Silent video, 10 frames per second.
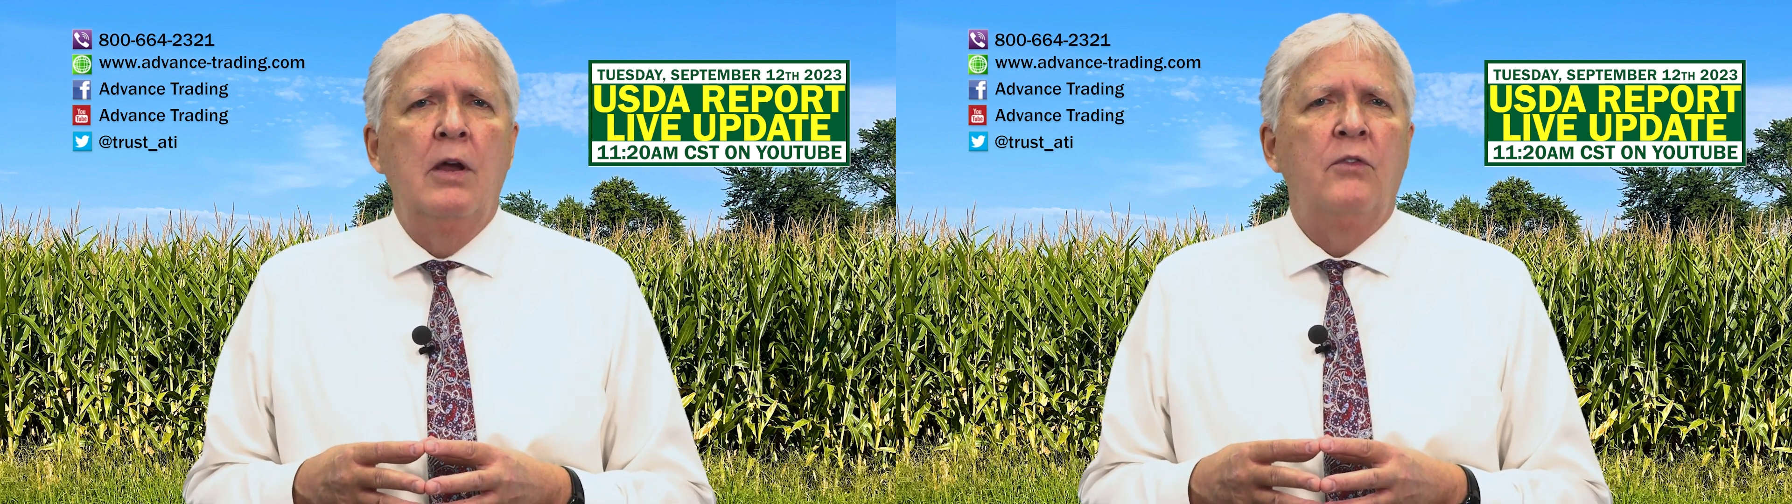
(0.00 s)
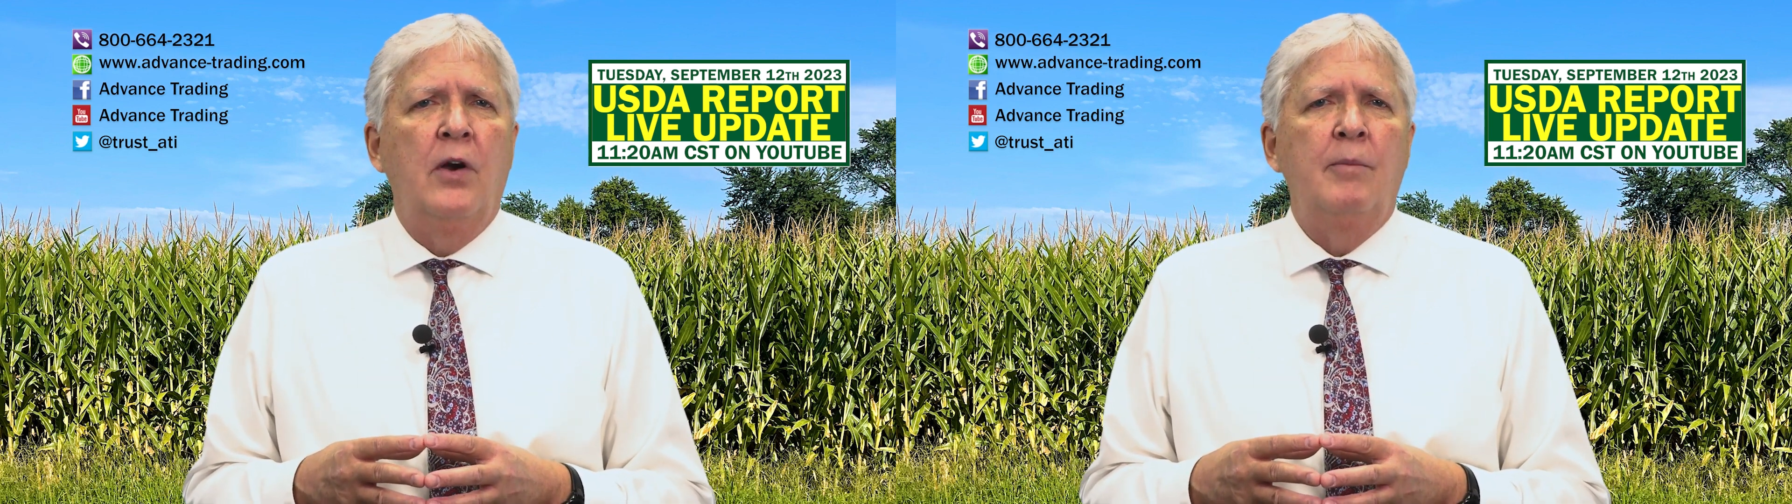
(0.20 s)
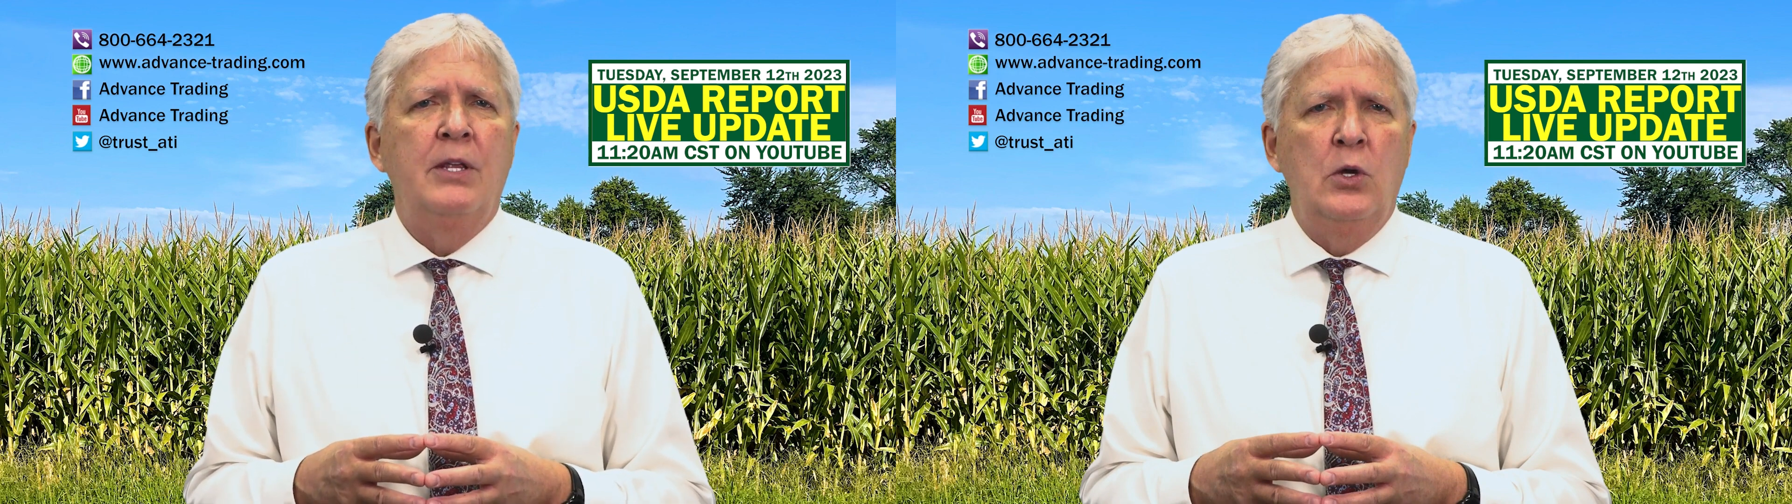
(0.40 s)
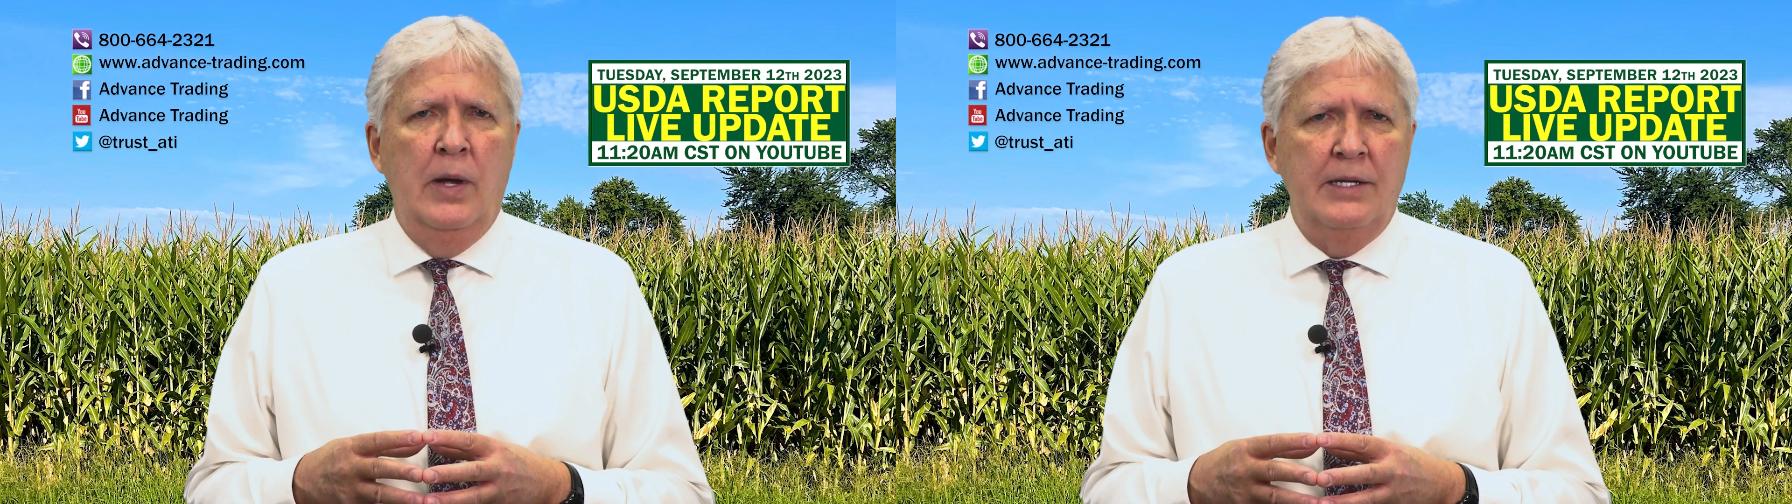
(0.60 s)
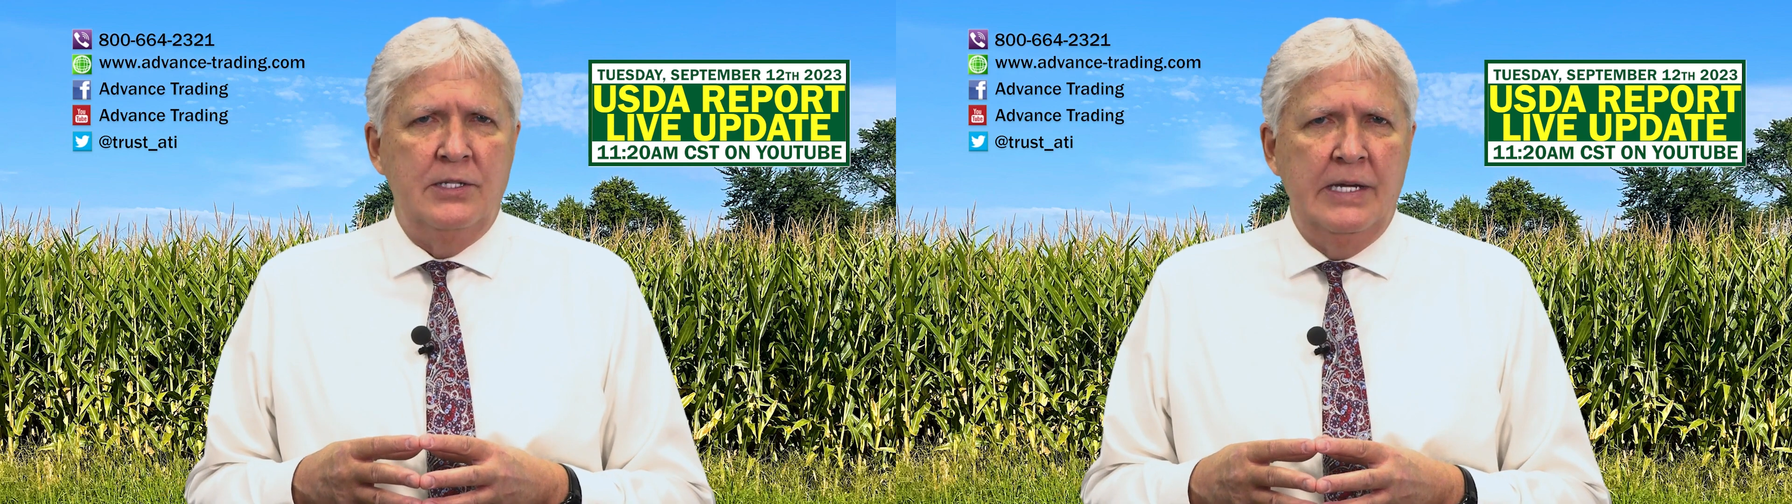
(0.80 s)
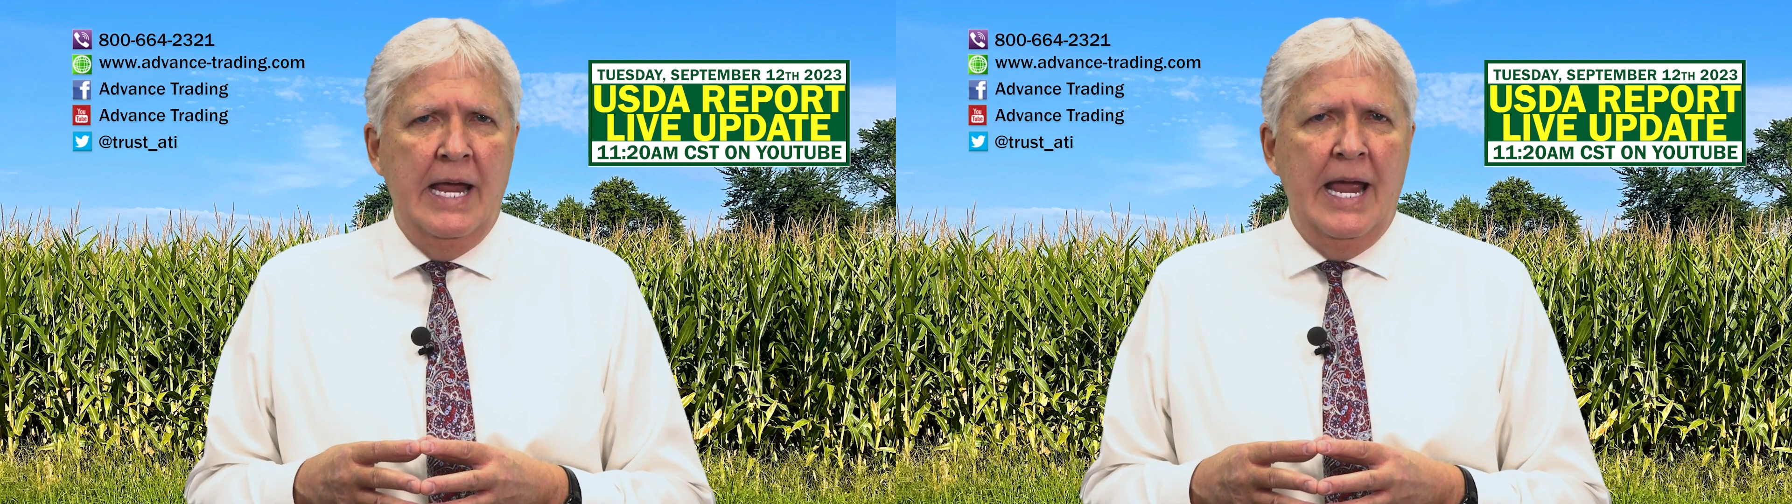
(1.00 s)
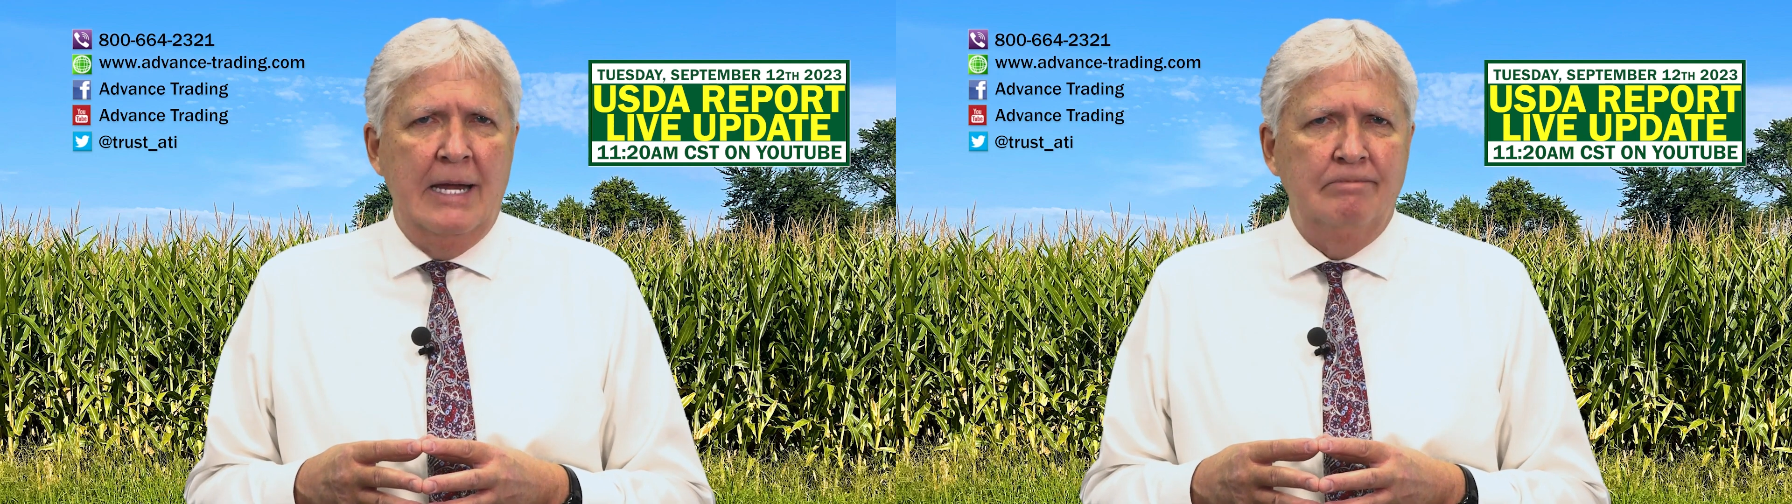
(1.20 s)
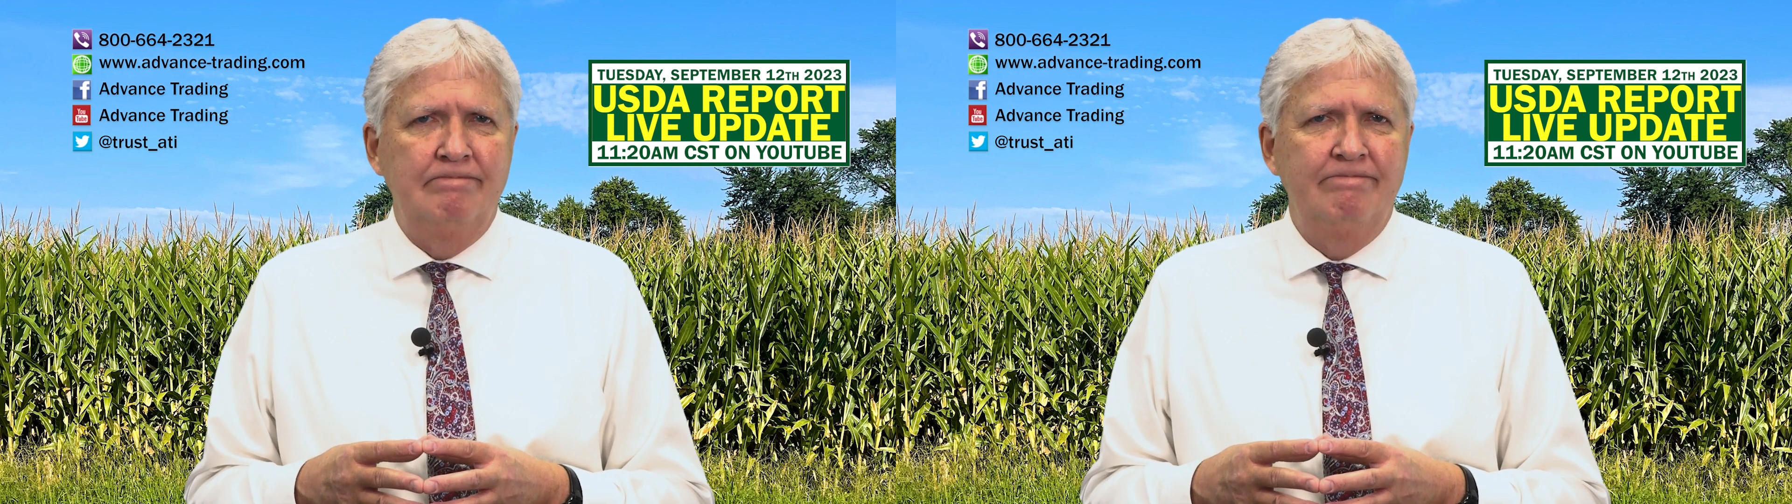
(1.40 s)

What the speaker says: from the USDA.